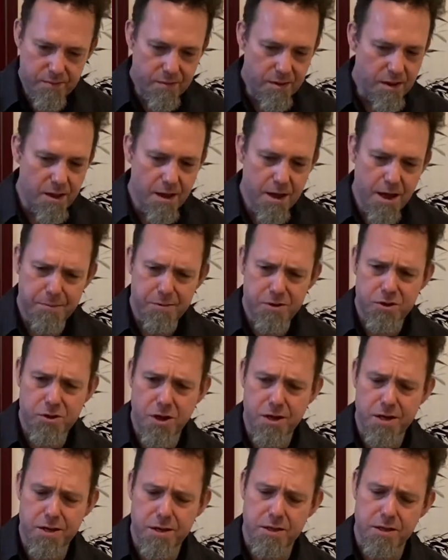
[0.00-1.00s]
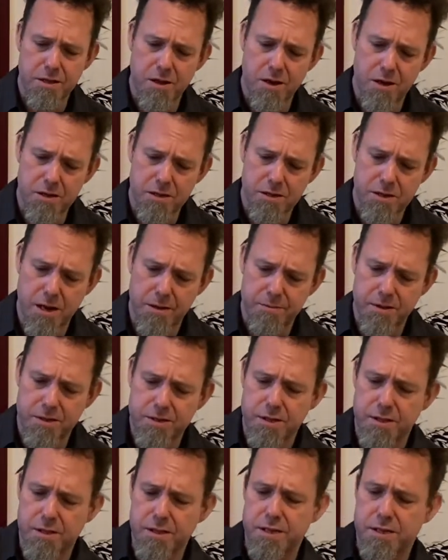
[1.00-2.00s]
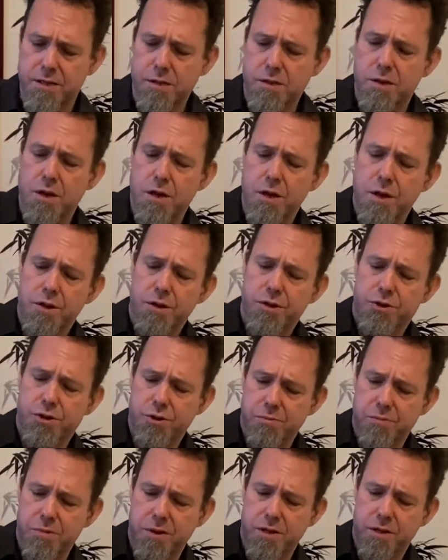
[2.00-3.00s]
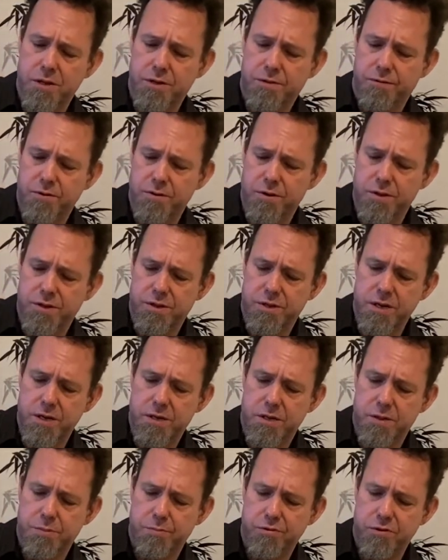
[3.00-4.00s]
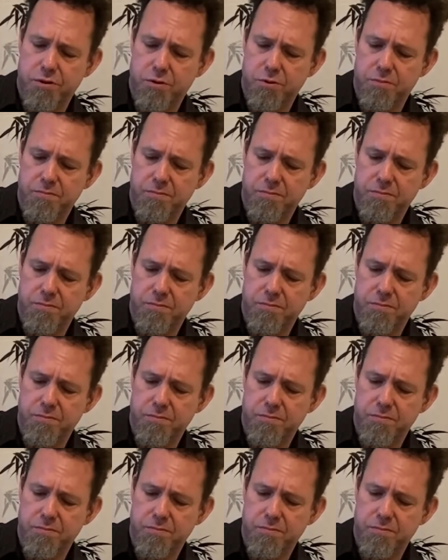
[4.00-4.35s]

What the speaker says: I've been talking a long time. That's at least 2 minutes for the 6th brew.